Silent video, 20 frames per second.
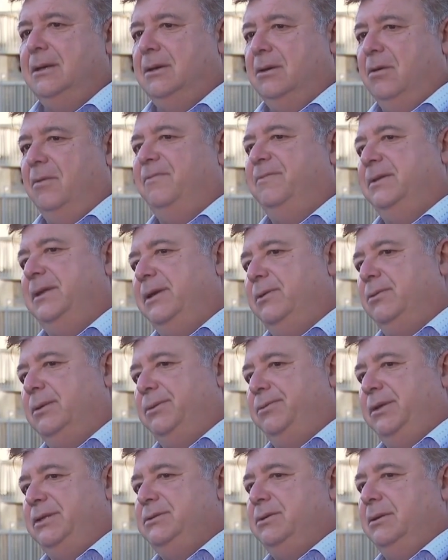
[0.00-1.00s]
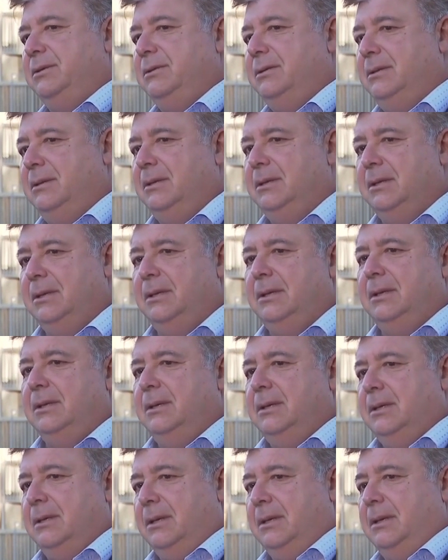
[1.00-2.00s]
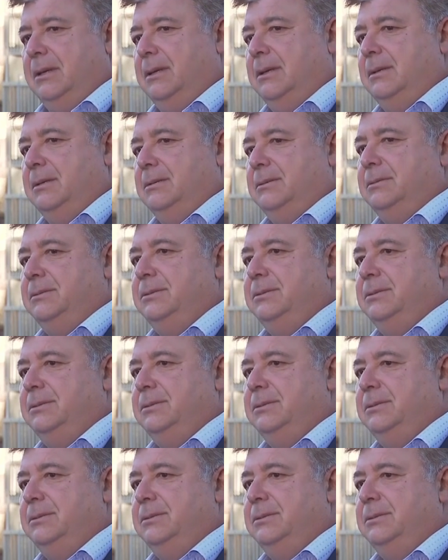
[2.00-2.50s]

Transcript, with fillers: hopefully it will return uh,